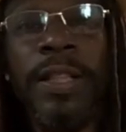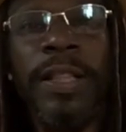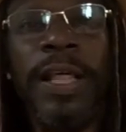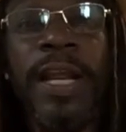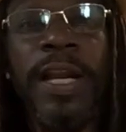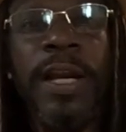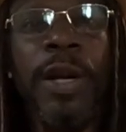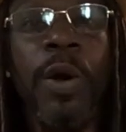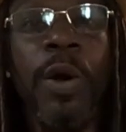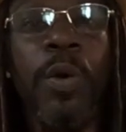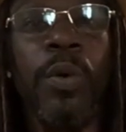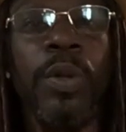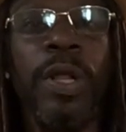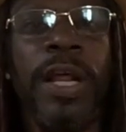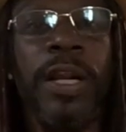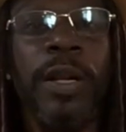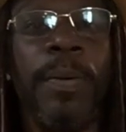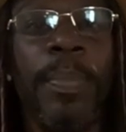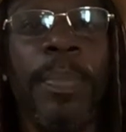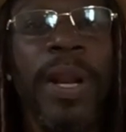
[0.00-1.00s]
They know
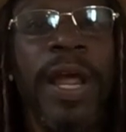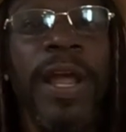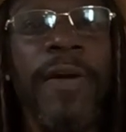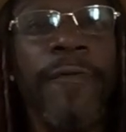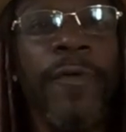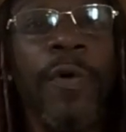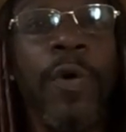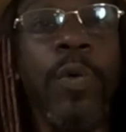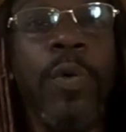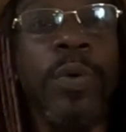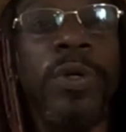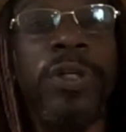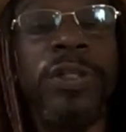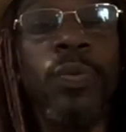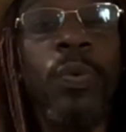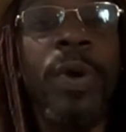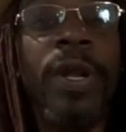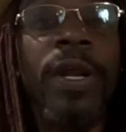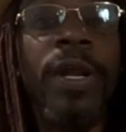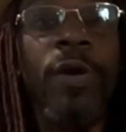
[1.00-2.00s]
that the black vote was
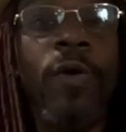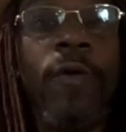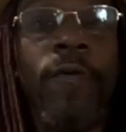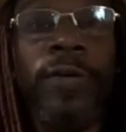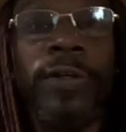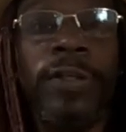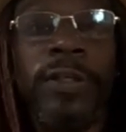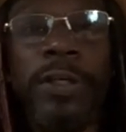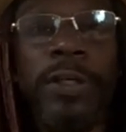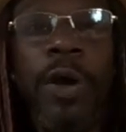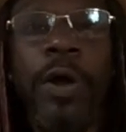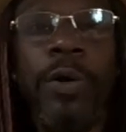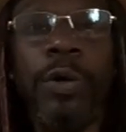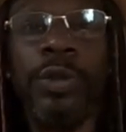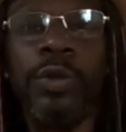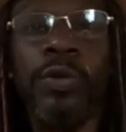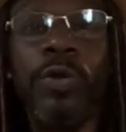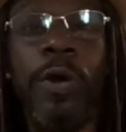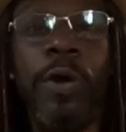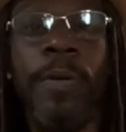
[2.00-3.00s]
swaying over to
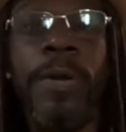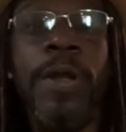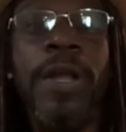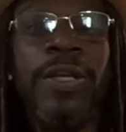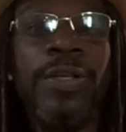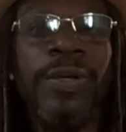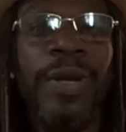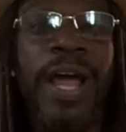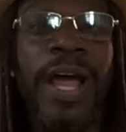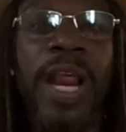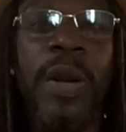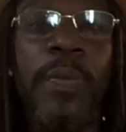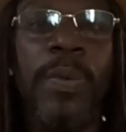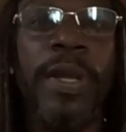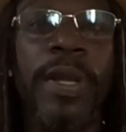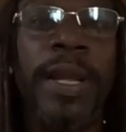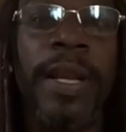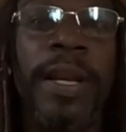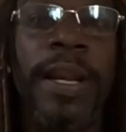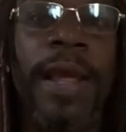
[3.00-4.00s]
Donald Trump. So how do
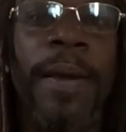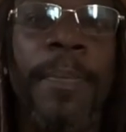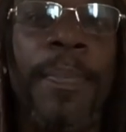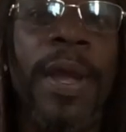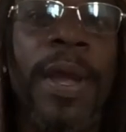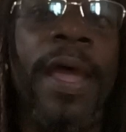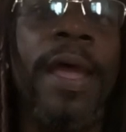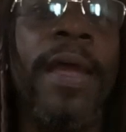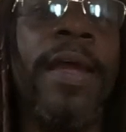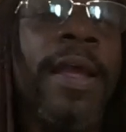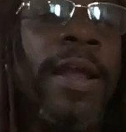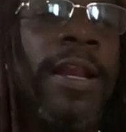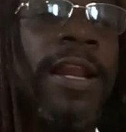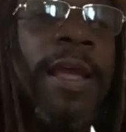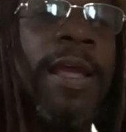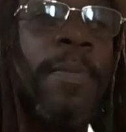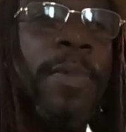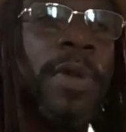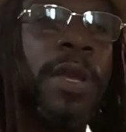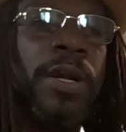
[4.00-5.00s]
we get that back?
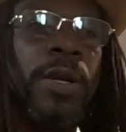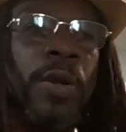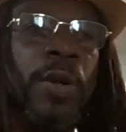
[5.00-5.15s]
Let me